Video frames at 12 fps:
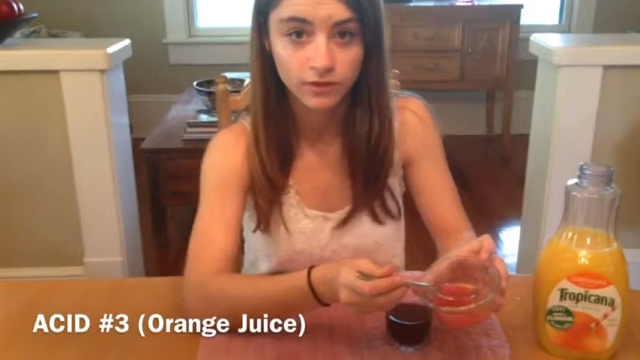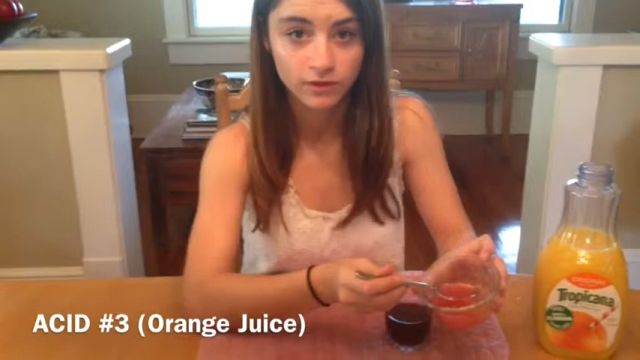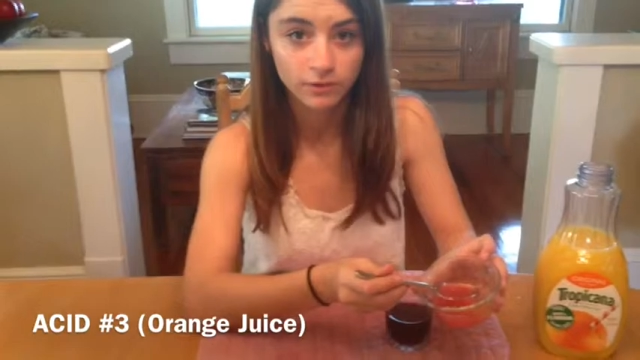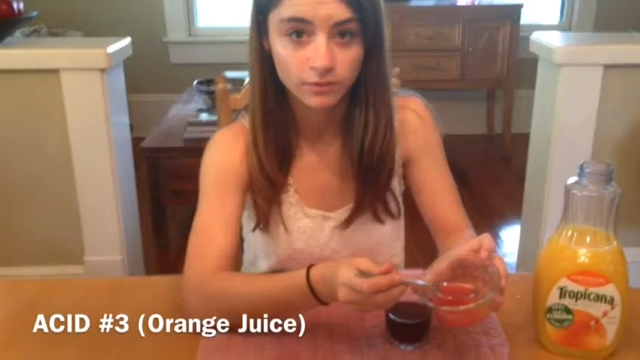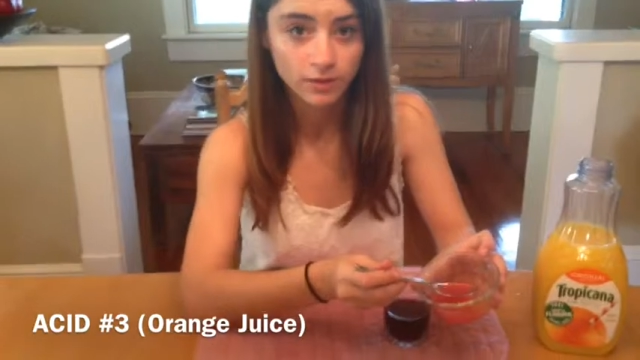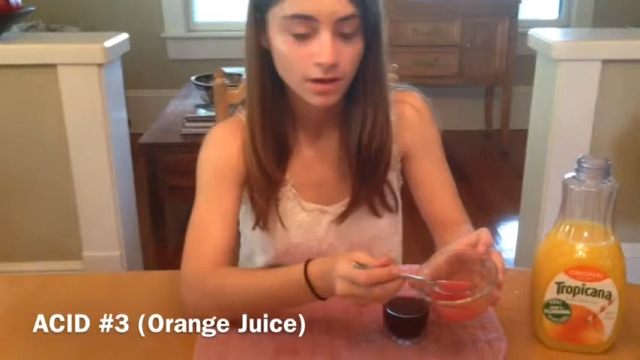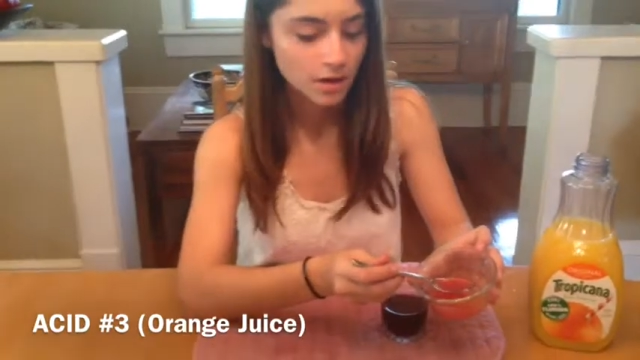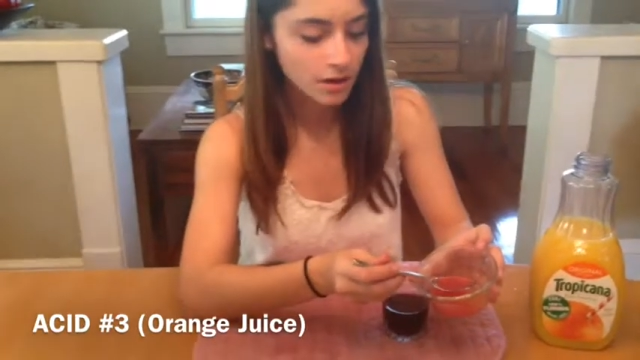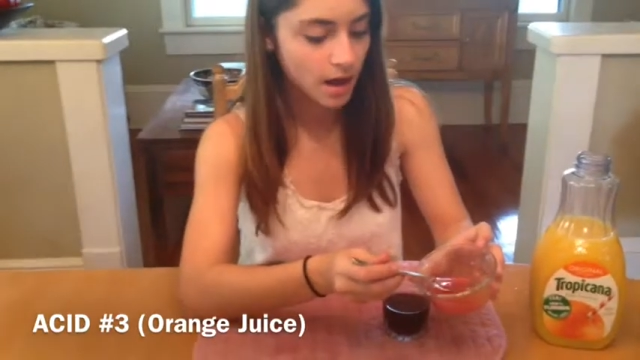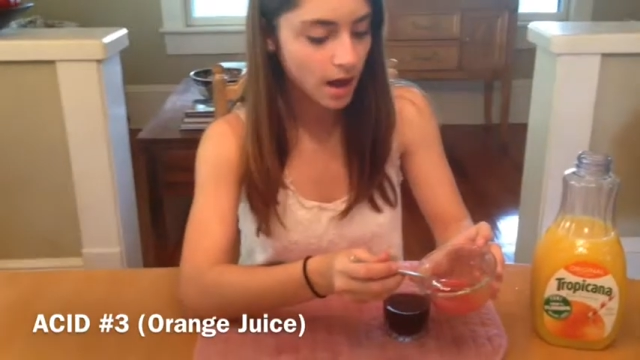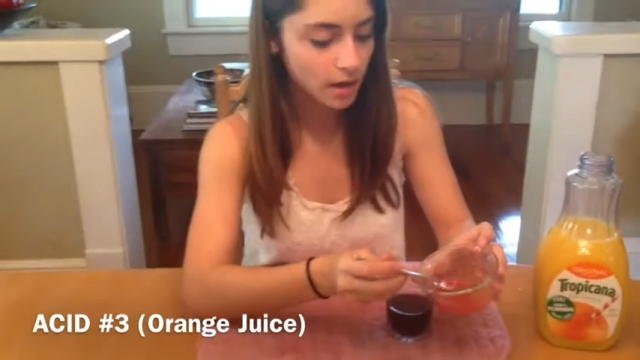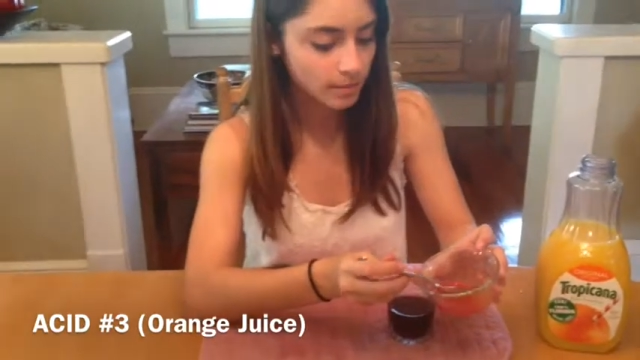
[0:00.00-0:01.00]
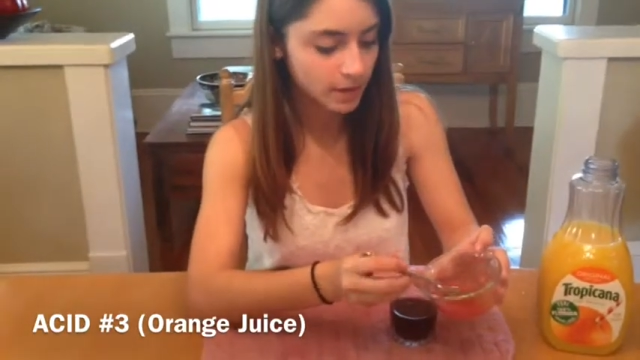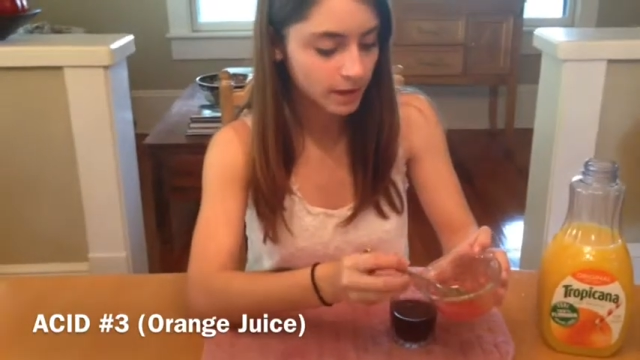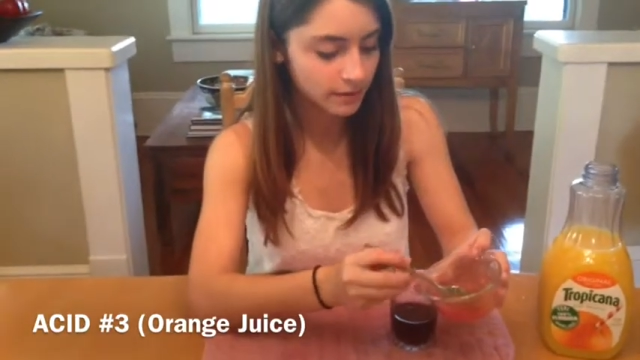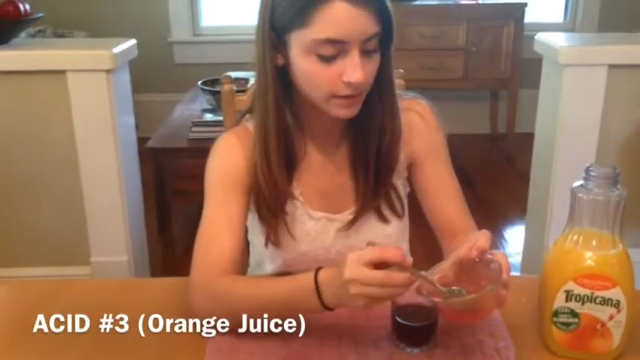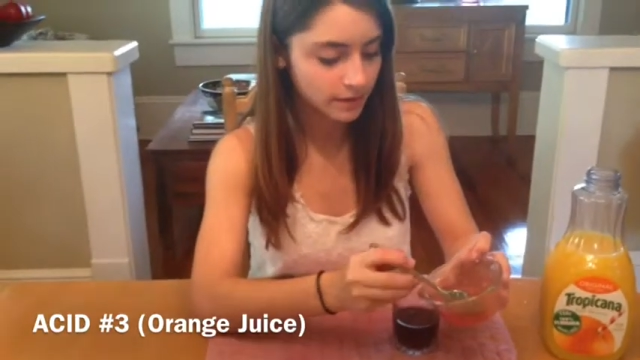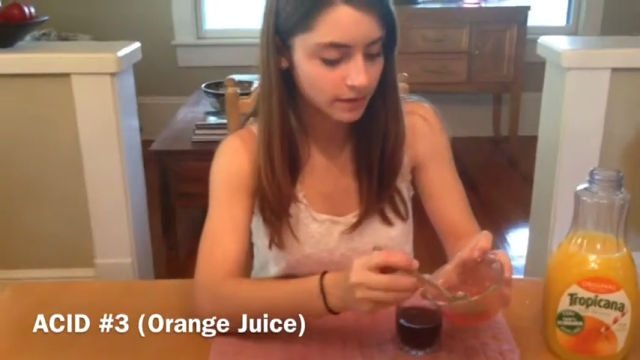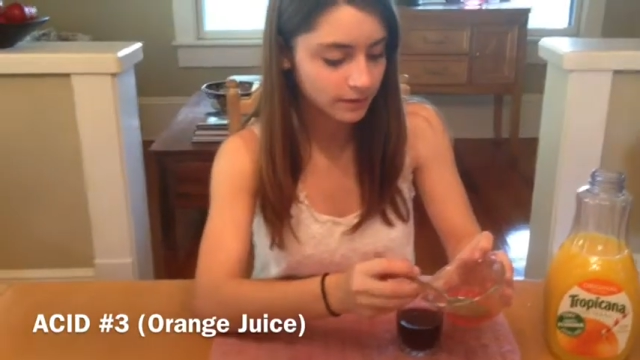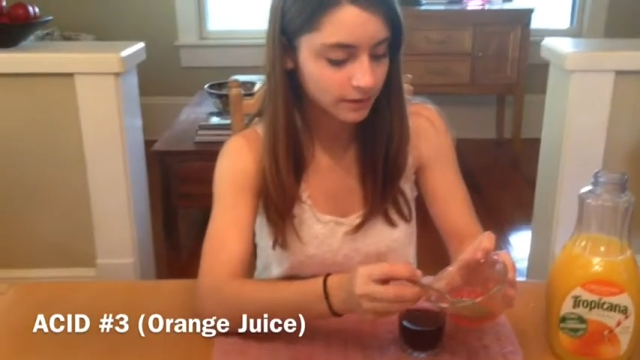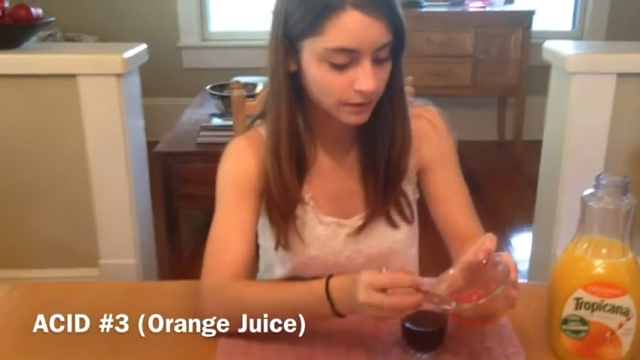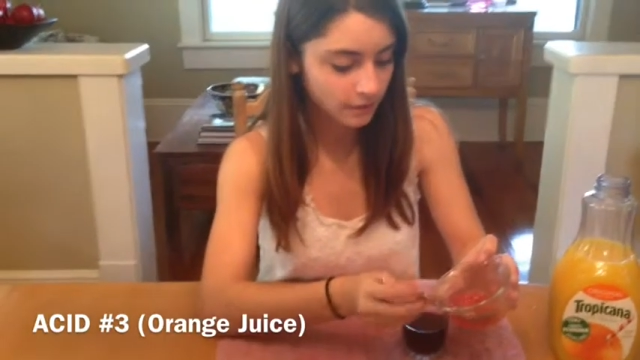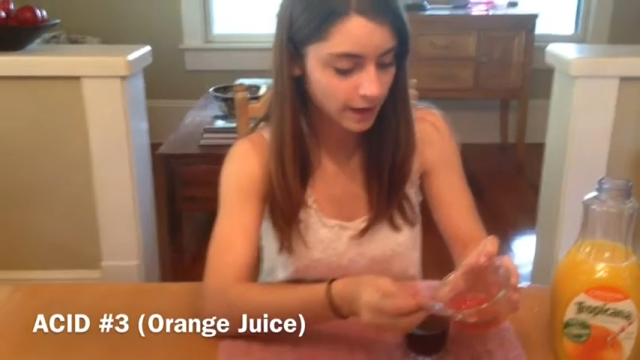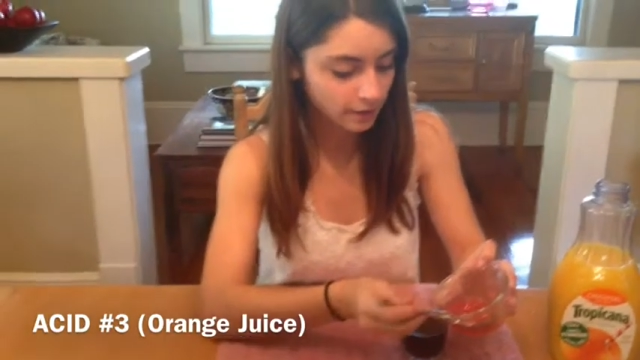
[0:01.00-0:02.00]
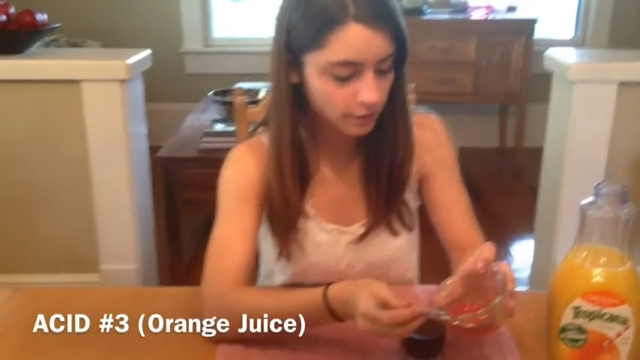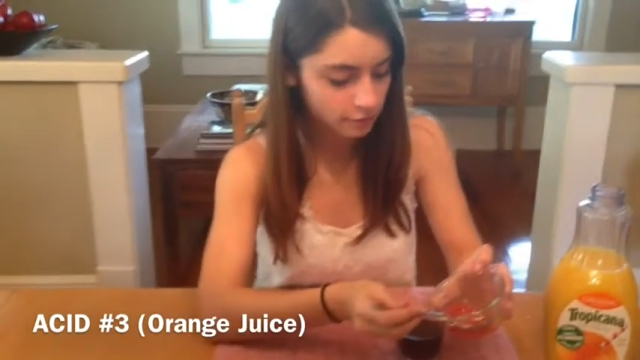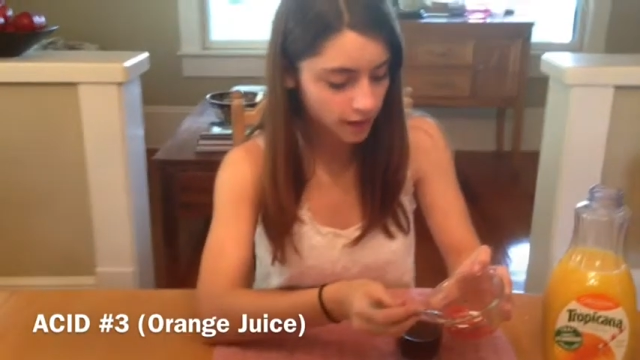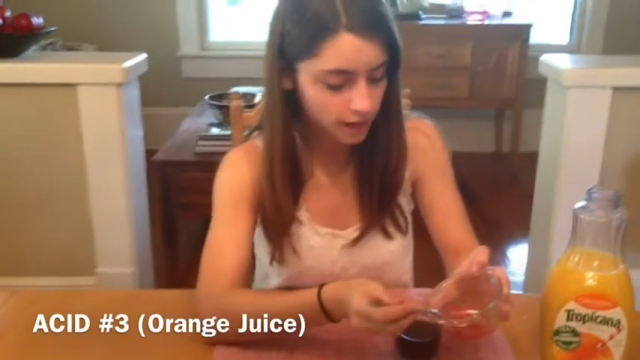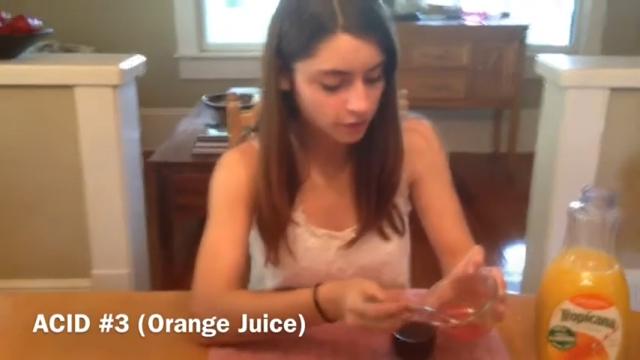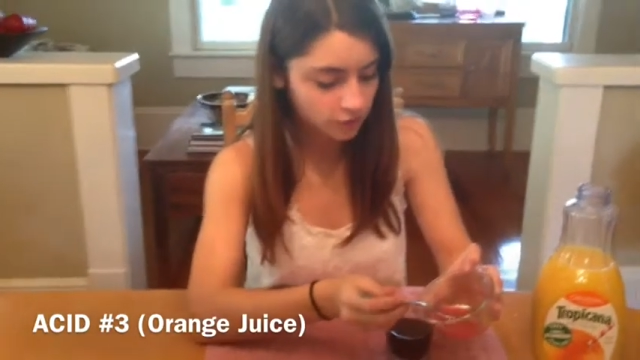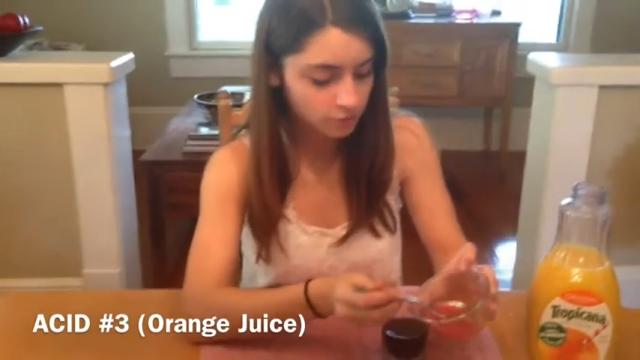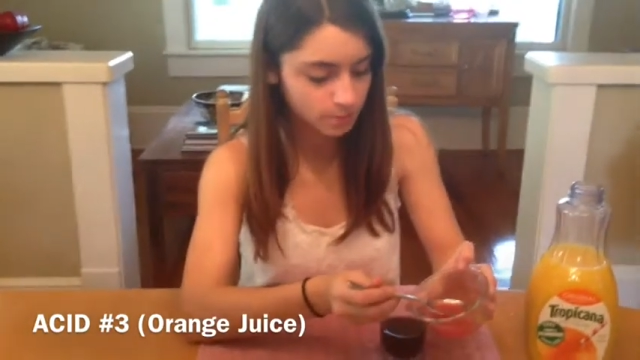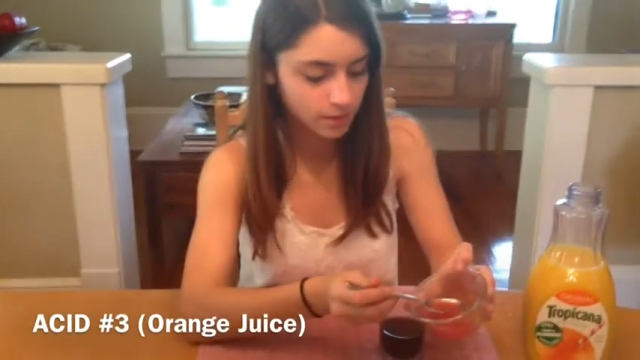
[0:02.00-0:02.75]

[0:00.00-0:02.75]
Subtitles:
2 because it is slightly reddish,